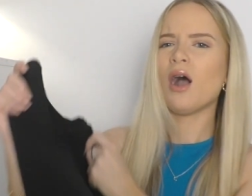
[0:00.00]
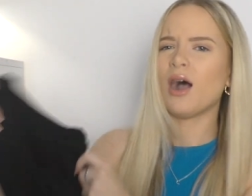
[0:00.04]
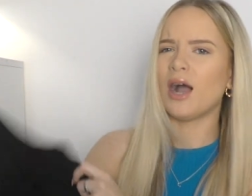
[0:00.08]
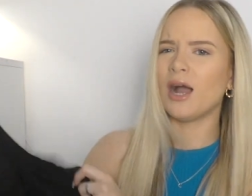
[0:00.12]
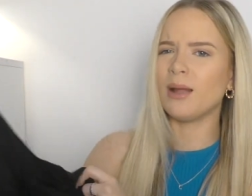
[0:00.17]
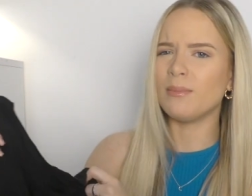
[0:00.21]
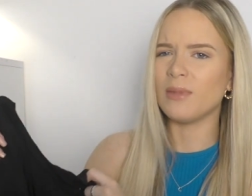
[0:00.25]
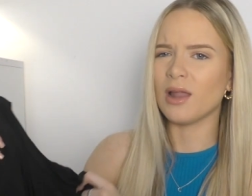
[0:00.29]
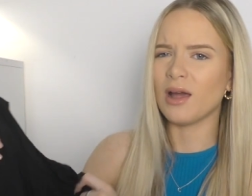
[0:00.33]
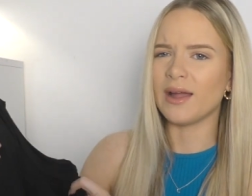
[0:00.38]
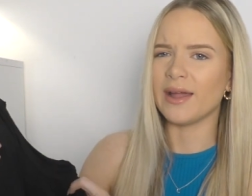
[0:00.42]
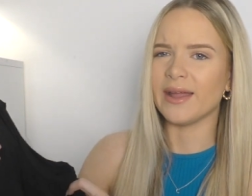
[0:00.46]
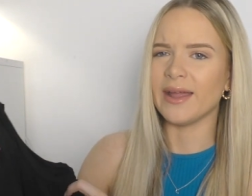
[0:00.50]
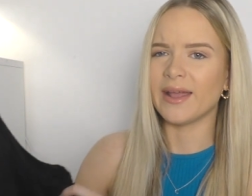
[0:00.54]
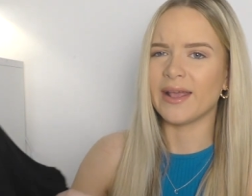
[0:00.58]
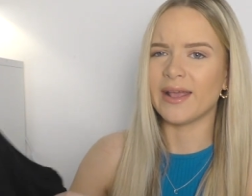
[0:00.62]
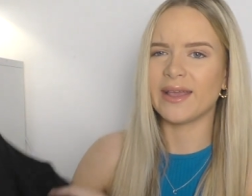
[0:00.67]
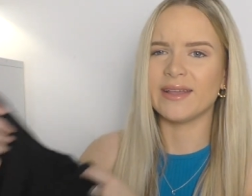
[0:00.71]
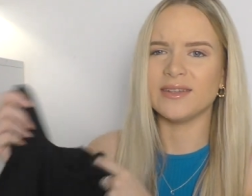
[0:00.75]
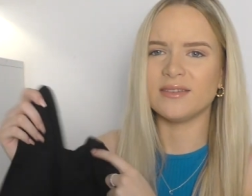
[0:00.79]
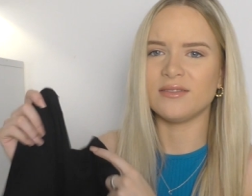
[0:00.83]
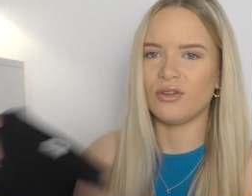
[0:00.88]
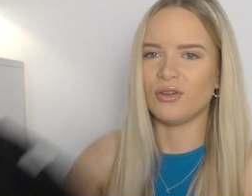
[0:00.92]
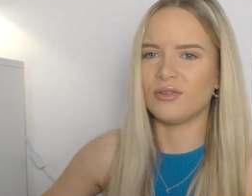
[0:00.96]
I'm lying.
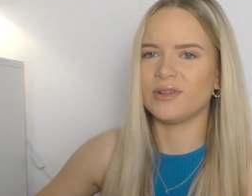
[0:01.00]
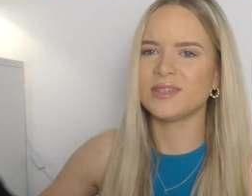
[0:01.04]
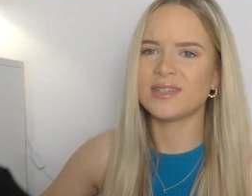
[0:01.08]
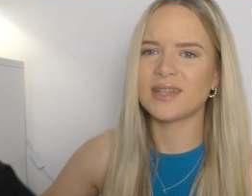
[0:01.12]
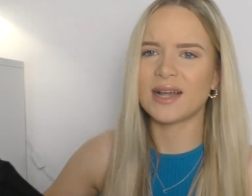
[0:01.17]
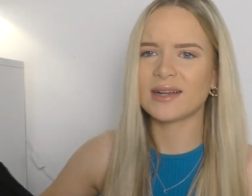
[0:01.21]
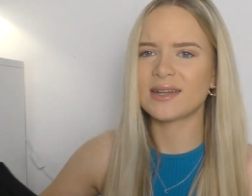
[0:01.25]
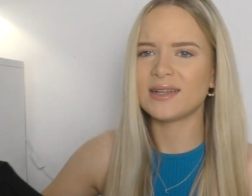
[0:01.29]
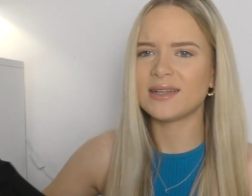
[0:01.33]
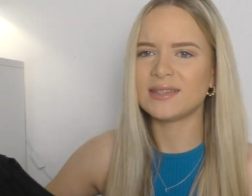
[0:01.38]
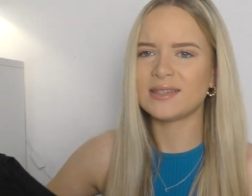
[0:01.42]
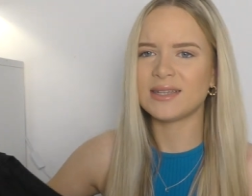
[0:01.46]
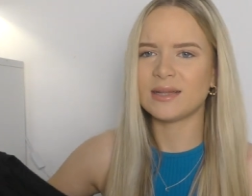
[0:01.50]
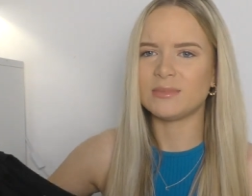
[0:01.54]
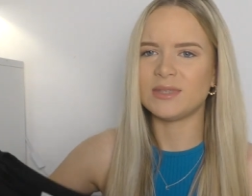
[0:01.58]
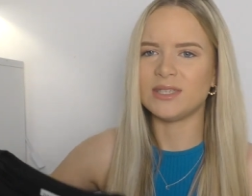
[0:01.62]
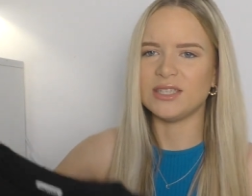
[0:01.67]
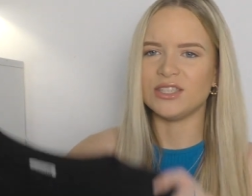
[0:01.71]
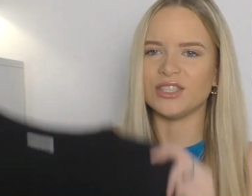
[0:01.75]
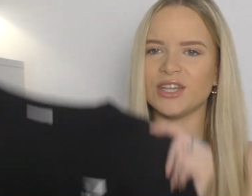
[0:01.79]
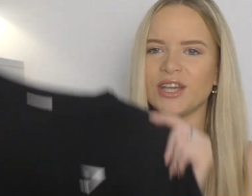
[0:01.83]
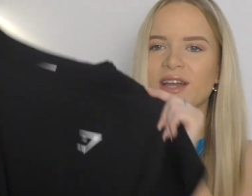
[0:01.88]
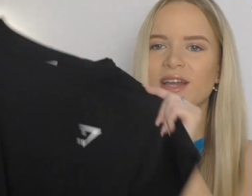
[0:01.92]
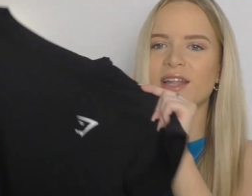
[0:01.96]
It's not exactly the same
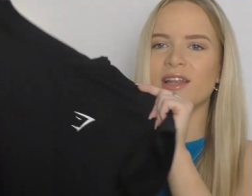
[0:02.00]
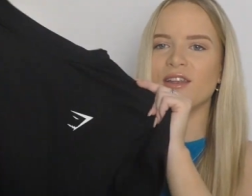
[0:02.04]
t-shirt.